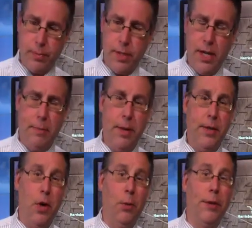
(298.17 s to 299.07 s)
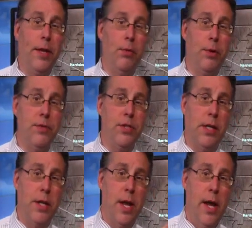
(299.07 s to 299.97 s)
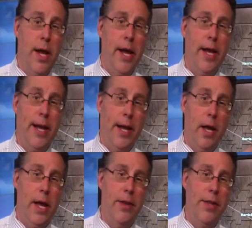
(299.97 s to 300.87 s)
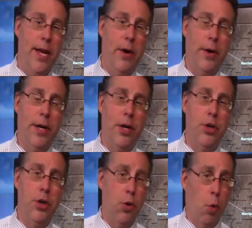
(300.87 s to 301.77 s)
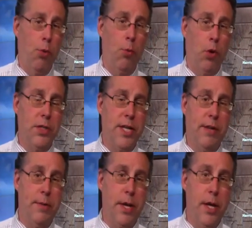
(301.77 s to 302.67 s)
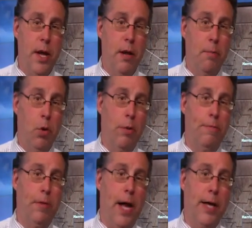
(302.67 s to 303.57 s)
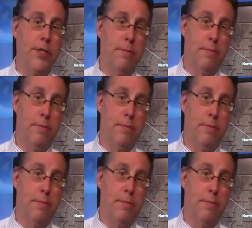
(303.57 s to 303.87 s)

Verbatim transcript: And about the only thing we've seen heading in the area northwards have been more flocks of